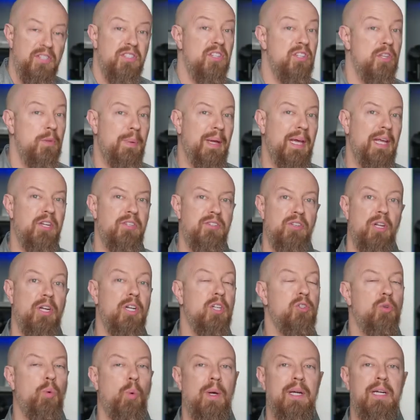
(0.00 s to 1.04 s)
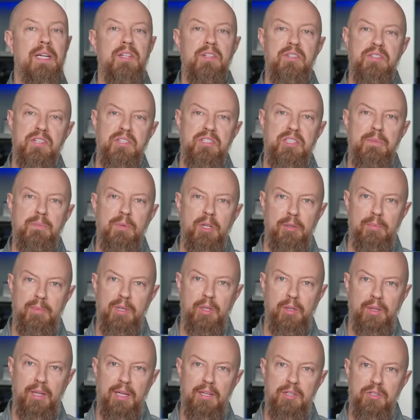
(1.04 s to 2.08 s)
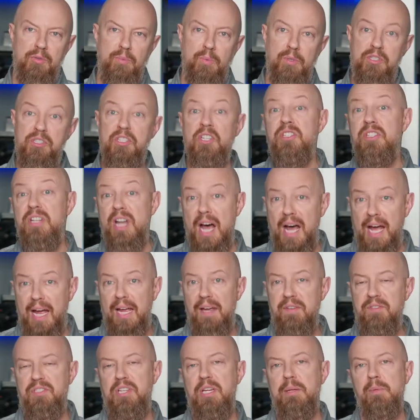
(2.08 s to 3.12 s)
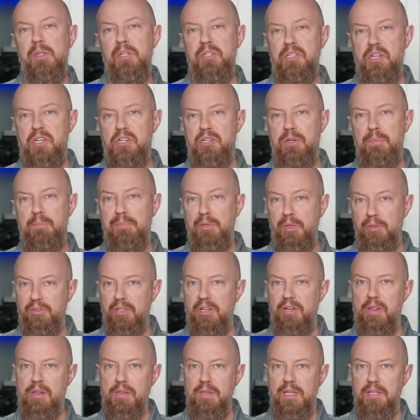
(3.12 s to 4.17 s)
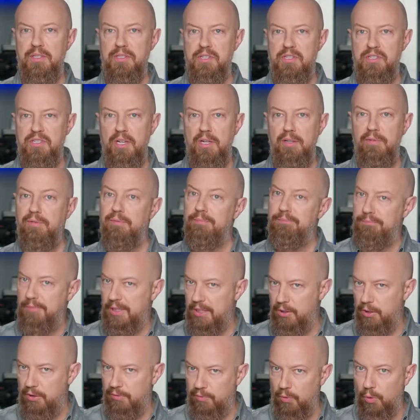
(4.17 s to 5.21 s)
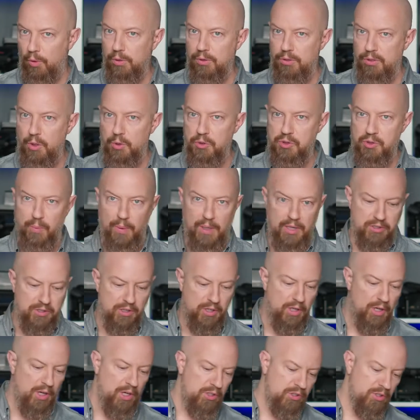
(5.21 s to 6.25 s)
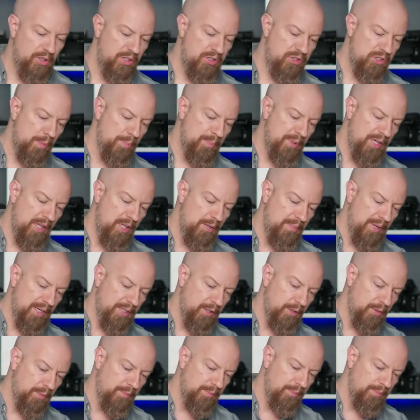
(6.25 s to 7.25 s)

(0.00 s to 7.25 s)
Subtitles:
is the Panasonic 20 to 60 millimeter lens, which does not have stabilization built into the lens itself, and therefore no switch. So let's jump into the menu.